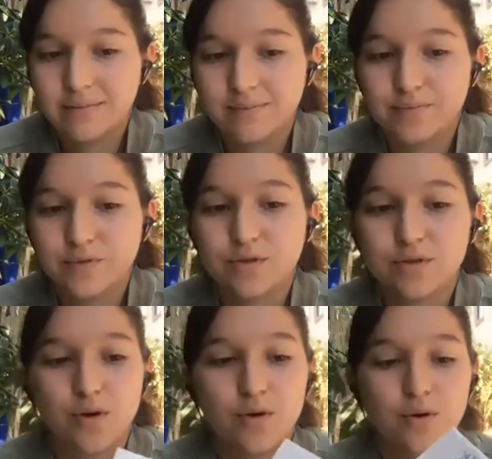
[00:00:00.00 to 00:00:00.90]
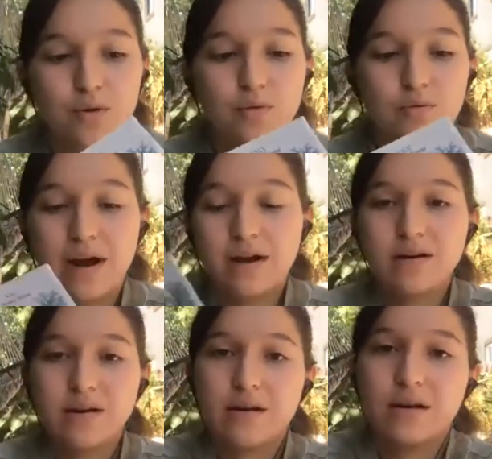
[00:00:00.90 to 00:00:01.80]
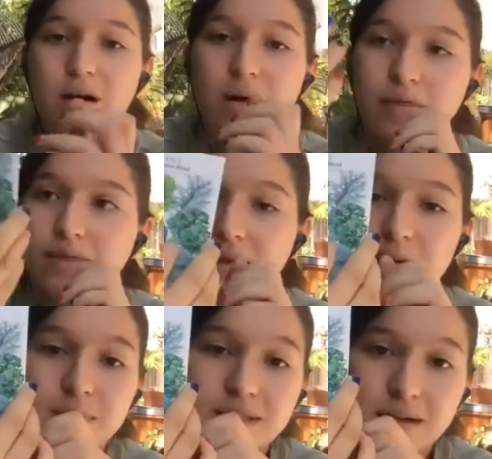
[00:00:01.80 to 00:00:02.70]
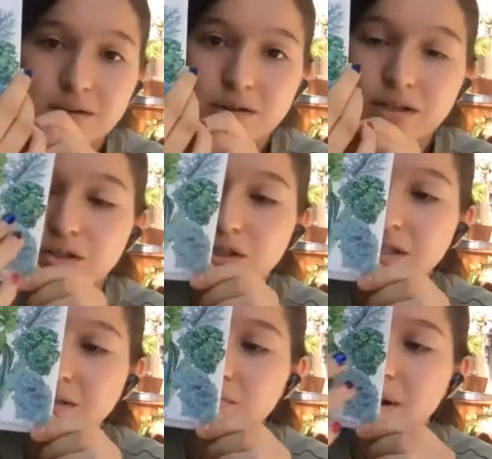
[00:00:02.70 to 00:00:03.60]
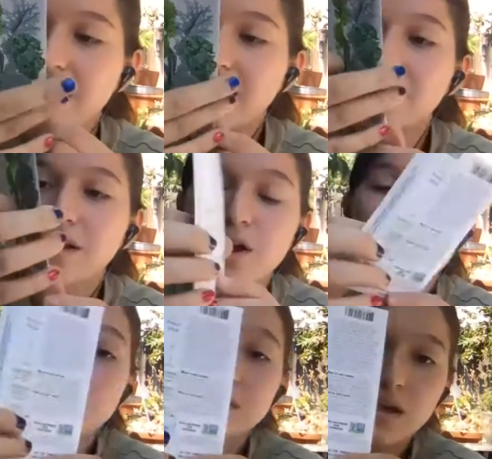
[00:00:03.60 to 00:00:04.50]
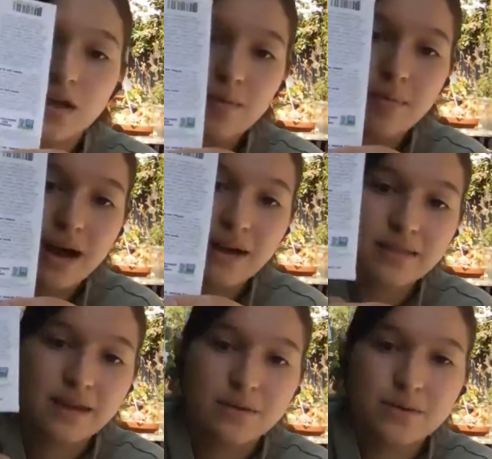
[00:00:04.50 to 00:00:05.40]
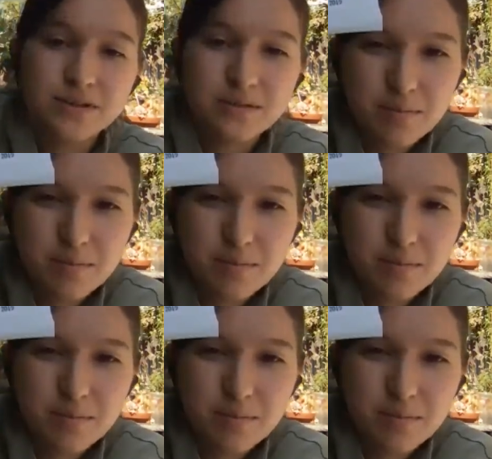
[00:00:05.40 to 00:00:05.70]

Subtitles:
So right on here on the botanical interest packet, we'll see on the back that it was